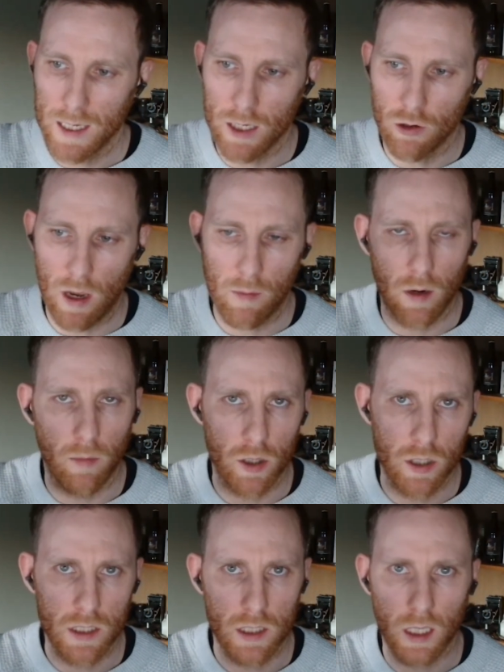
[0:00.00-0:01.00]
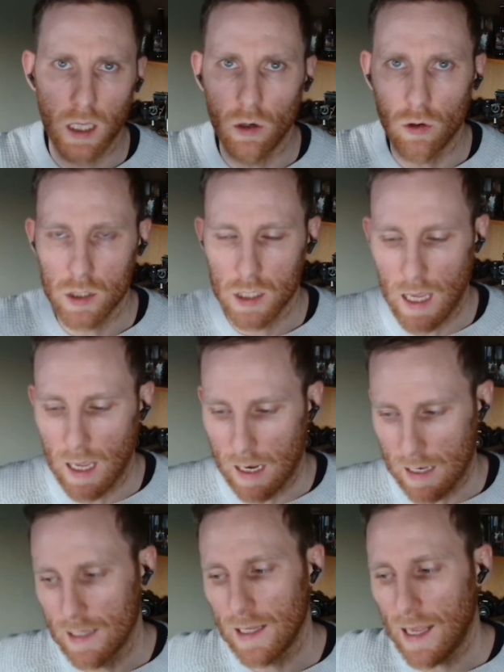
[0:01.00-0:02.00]
grabbing a bunch of sticky notes
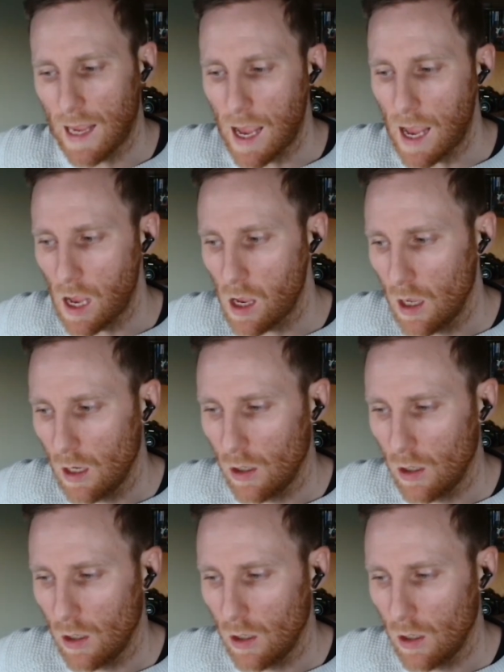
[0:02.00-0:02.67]
and a